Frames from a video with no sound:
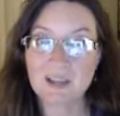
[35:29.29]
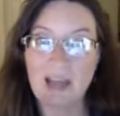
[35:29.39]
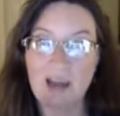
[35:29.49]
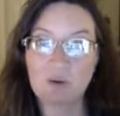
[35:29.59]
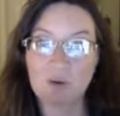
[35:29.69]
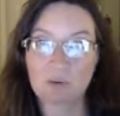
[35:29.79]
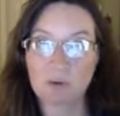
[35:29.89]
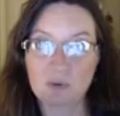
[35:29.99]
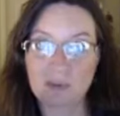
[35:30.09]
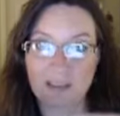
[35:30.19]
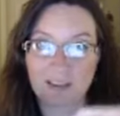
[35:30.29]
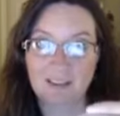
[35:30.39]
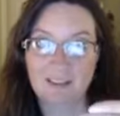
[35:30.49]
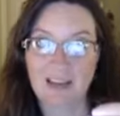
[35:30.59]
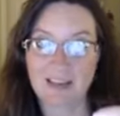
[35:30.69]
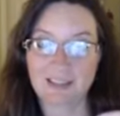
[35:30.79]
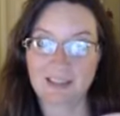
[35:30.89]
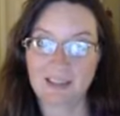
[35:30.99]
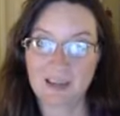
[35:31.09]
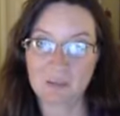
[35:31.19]
outgrowing that
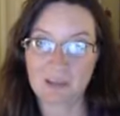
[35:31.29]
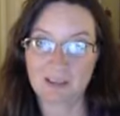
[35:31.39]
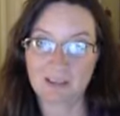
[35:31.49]
dynamic.